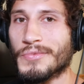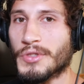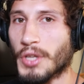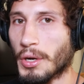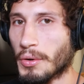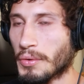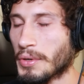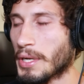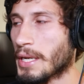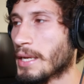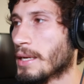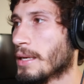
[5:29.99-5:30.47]

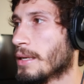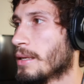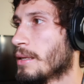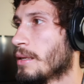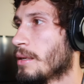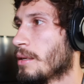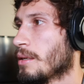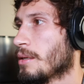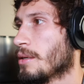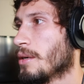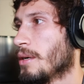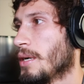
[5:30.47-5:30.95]
Don't need it.
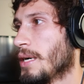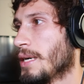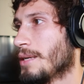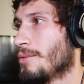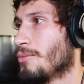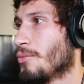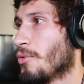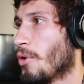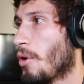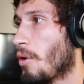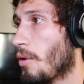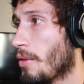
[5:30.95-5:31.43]
Go ahead
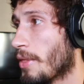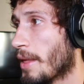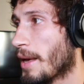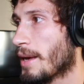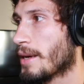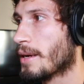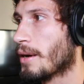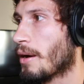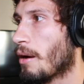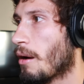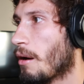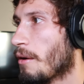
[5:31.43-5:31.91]
and roll
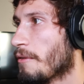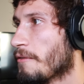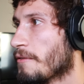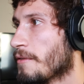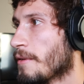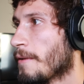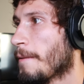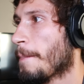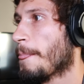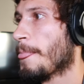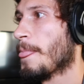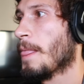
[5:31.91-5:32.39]
that off.